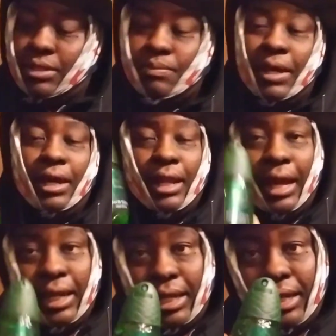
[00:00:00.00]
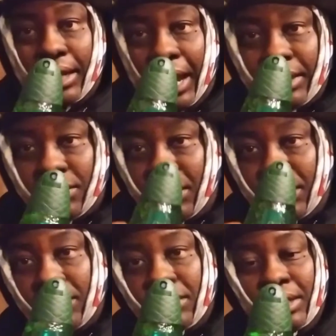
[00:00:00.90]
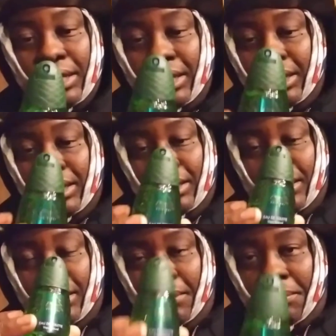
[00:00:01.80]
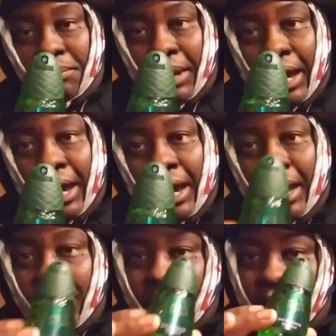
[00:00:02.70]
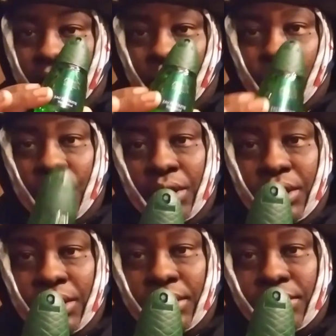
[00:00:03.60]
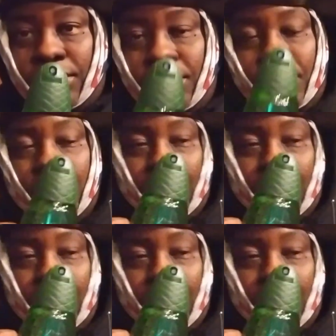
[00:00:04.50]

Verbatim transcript: it smells like. You get a nice little pine. You get the woods.